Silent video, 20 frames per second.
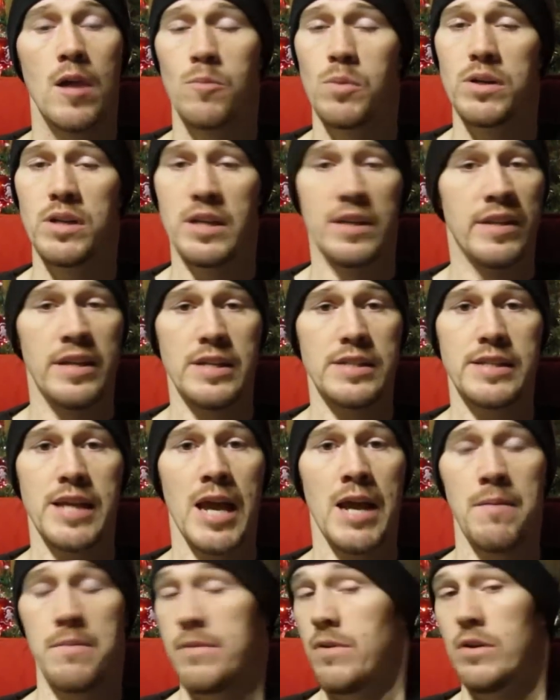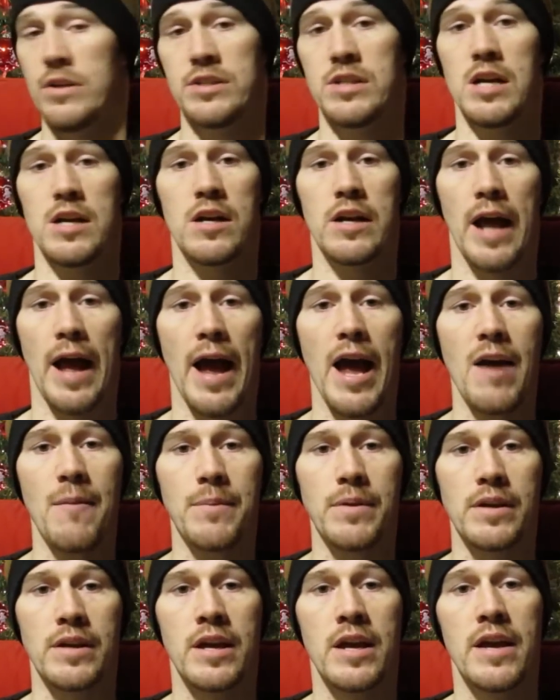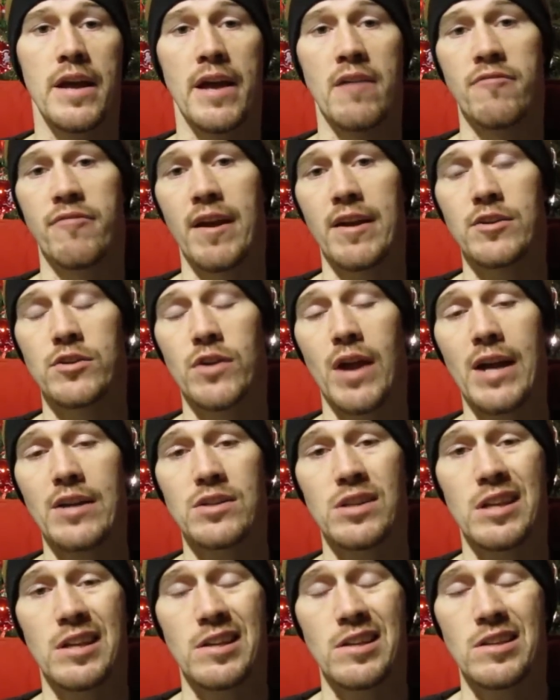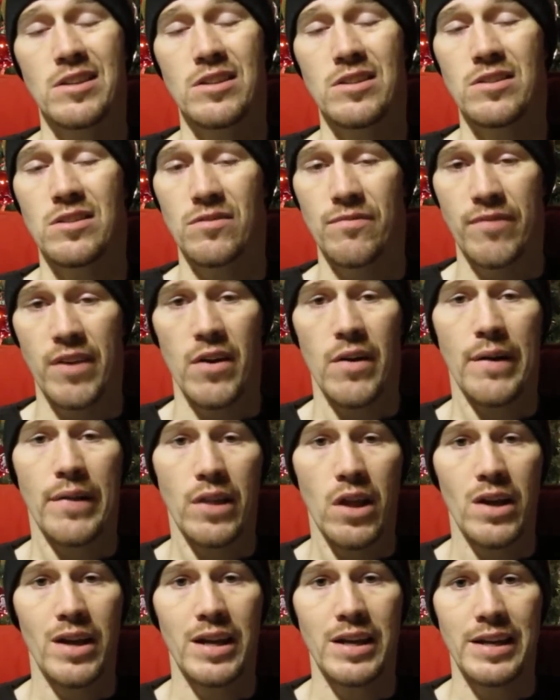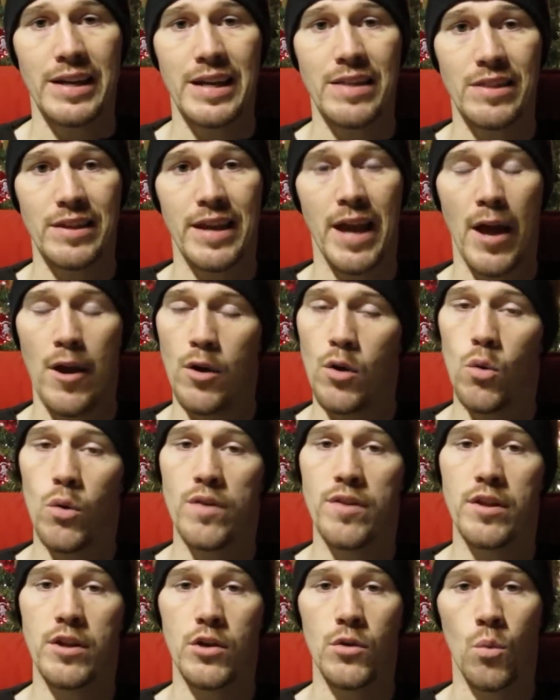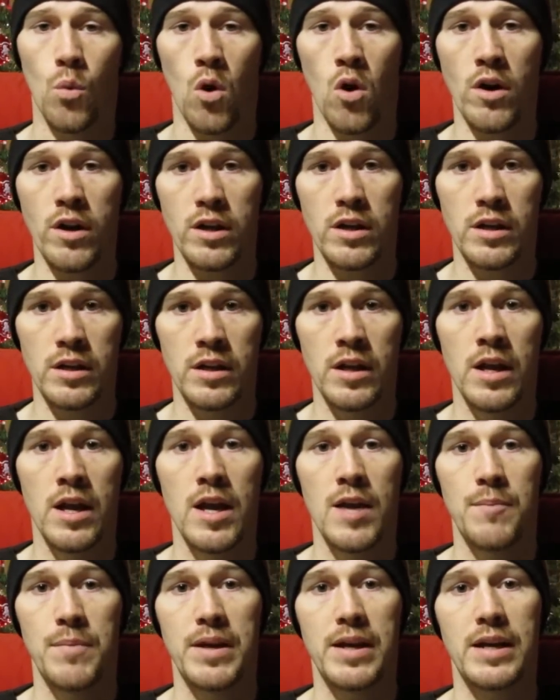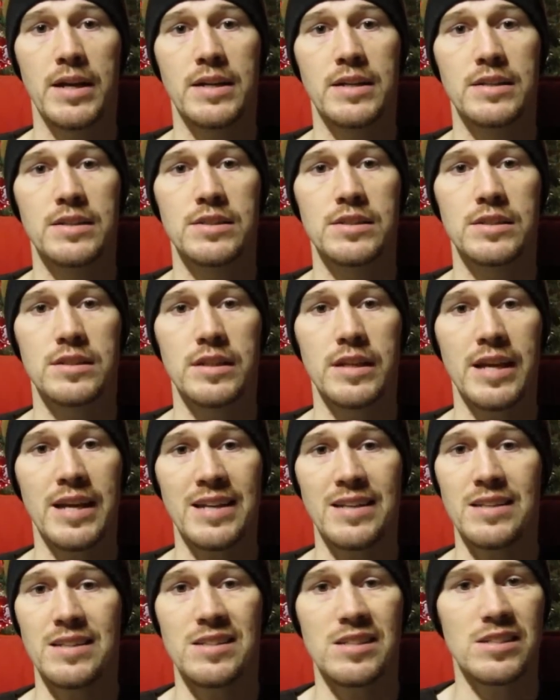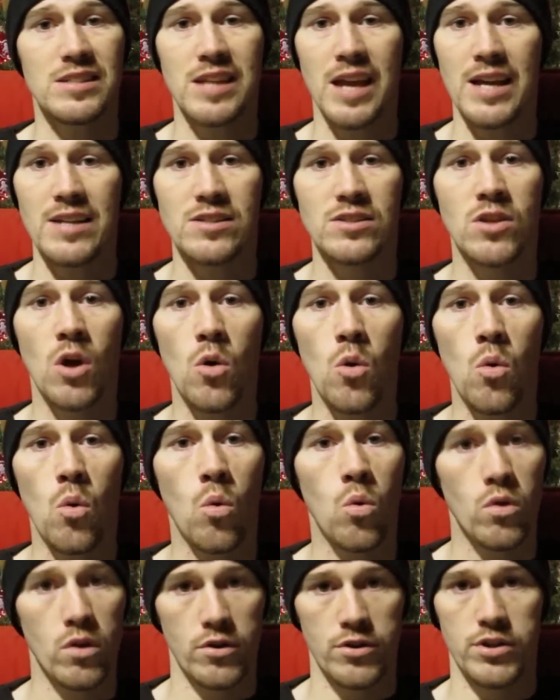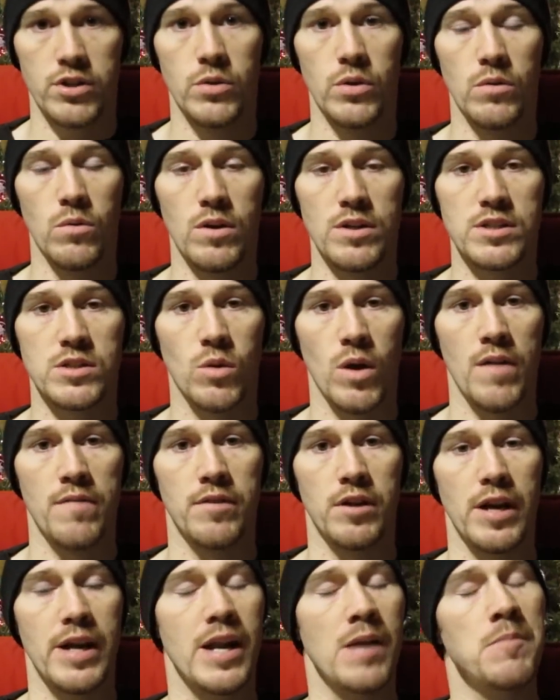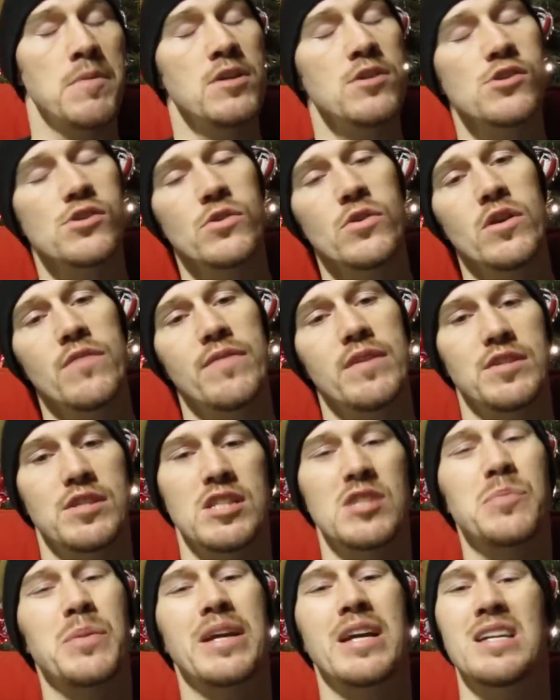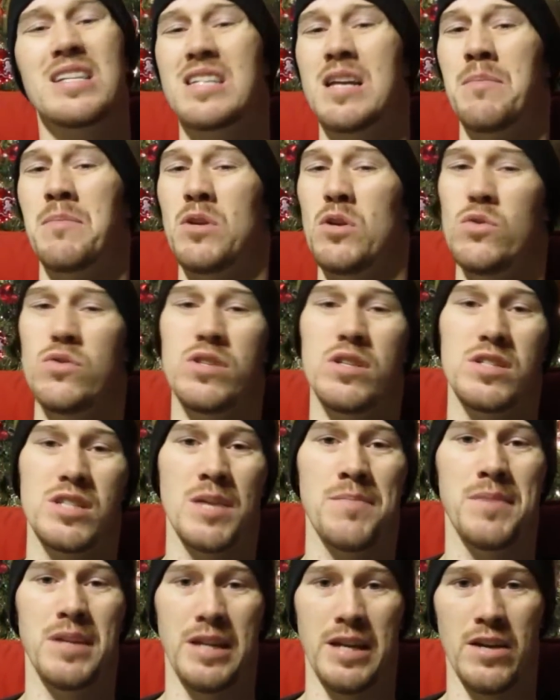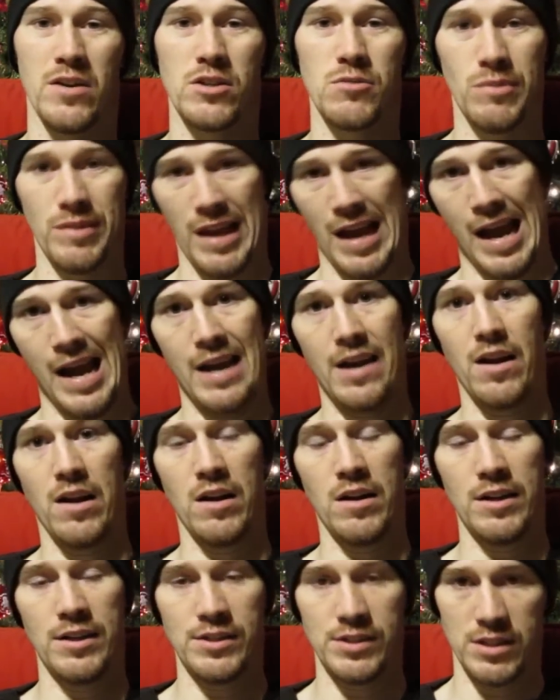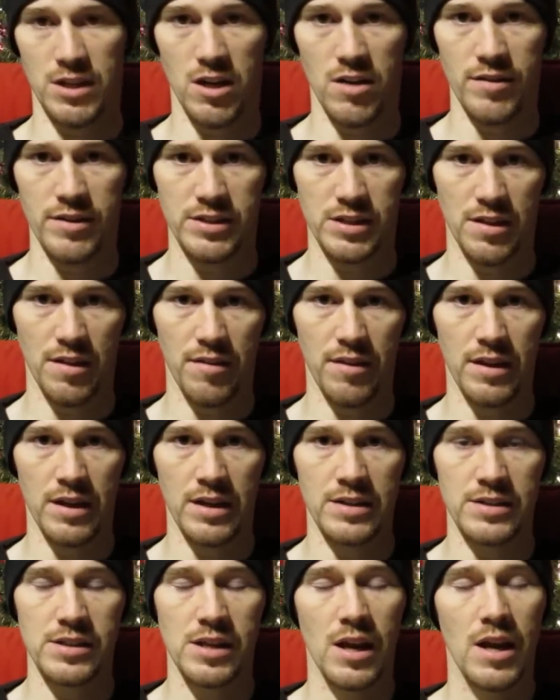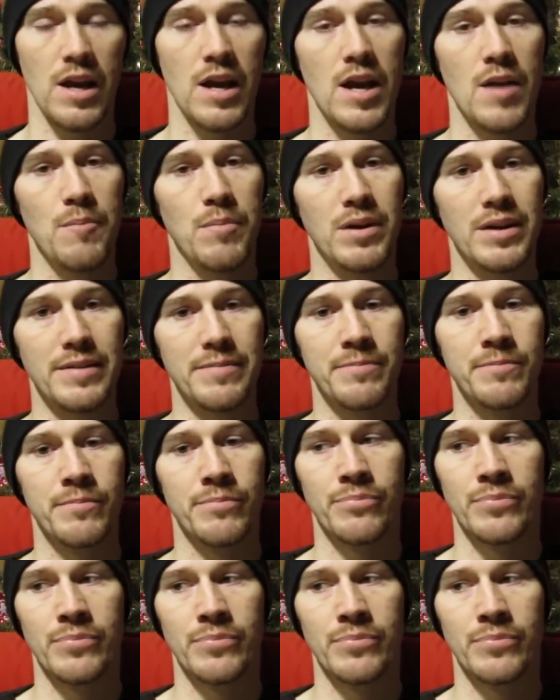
But in this game, well, it's not going to happen. In fact, you're actually very lucky to get the category that you're wanting, because it just has no order to it whatsoever. And I'm unsure if it's just because I'm used to something else with add-ons and all these other things, but